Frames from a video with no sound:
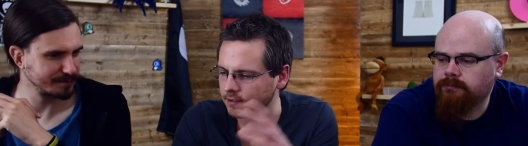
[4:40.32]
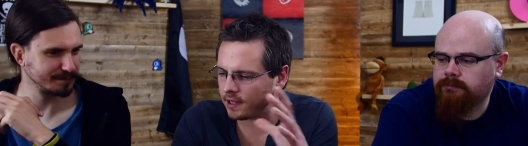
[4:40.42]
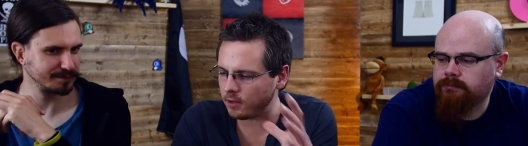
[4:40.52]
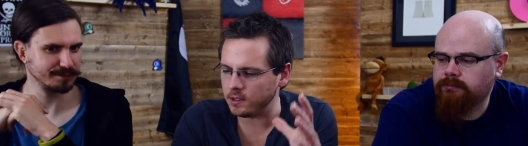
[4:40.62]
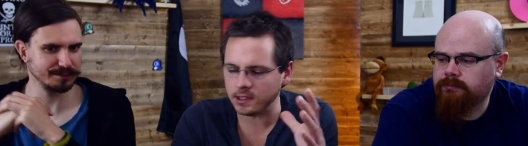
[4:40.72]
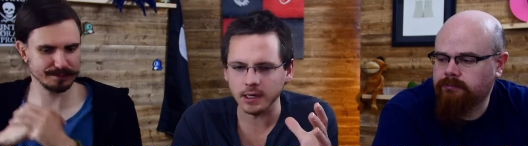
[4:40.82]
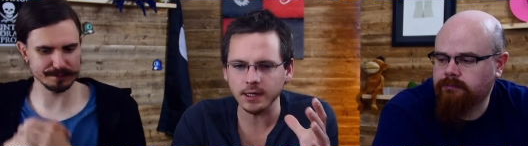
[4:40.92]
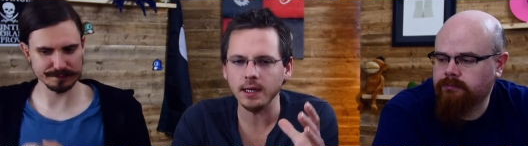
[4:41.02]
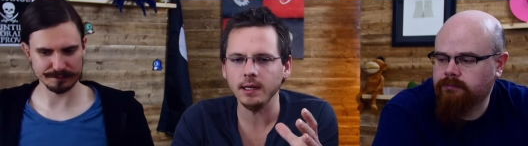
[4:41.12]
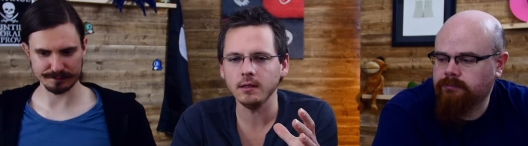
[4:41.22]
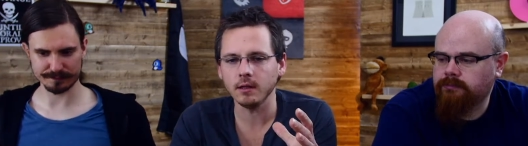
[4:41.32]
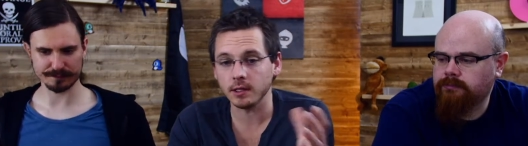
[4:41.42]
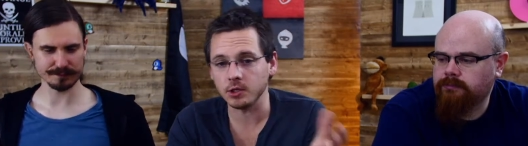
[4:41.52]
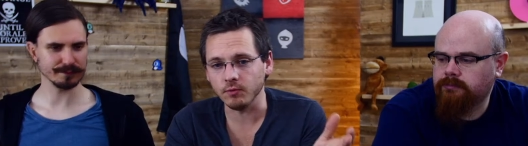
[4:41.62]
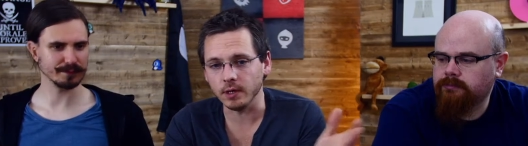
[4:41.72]
Speaker 1: development IDE that
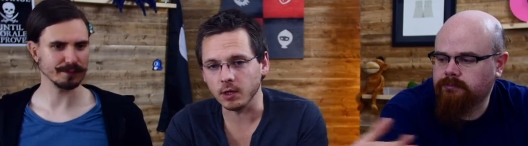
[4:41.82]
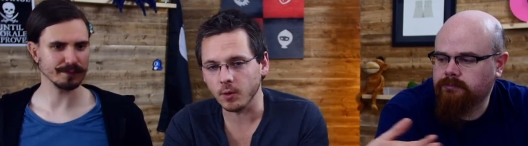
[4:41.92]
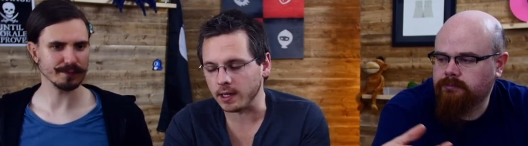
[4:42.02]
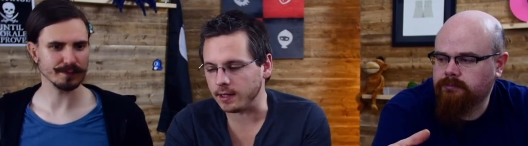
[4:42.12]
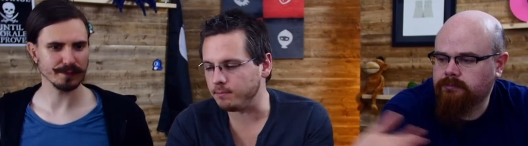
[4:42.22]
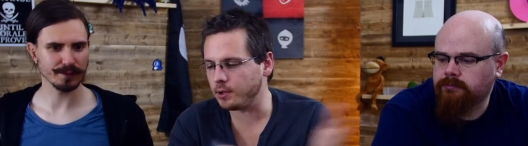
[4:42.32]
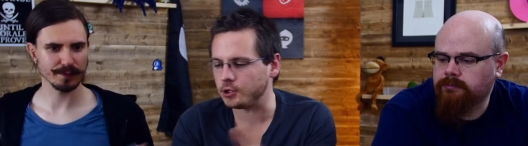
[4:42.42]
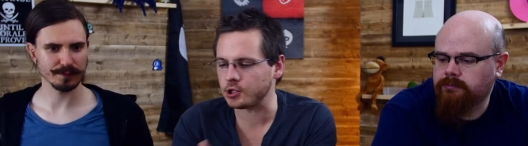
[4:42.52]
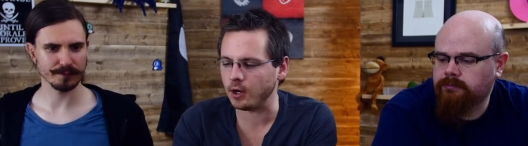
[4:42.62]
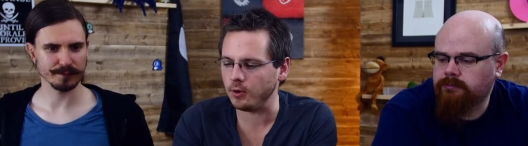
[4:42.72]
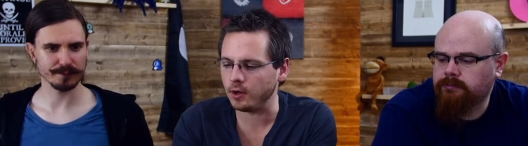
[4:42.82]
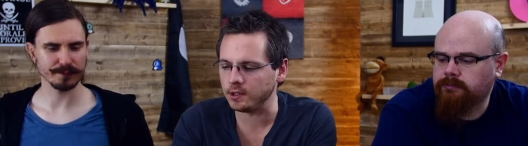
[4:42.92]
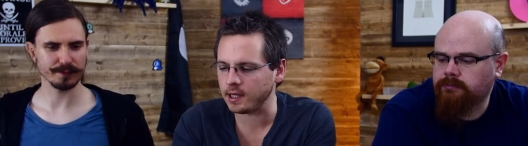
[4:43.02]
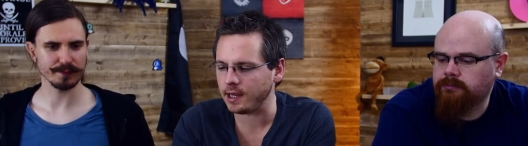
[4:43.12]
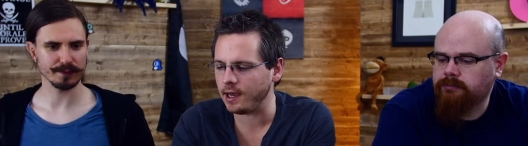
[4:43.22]
lets you really quickly push code
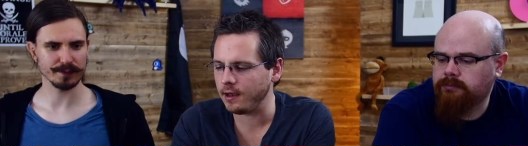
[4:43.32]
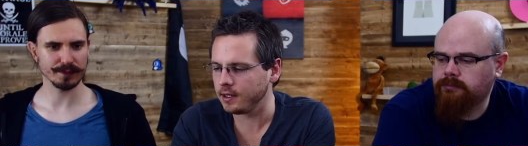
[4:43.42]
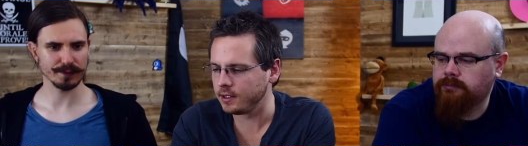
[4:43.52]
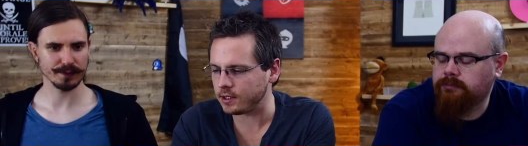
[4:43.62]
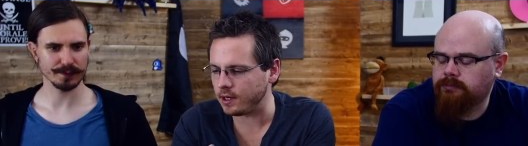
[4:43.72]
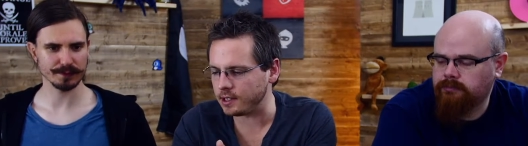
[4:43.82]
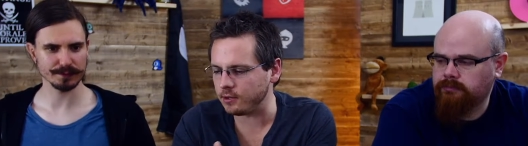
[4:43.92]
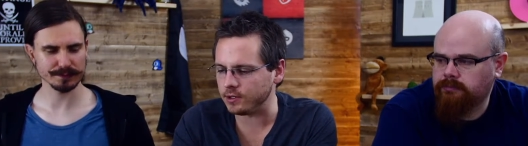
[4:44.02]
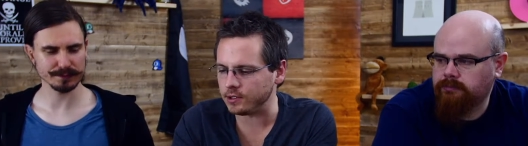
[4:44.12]
onto here. So the idea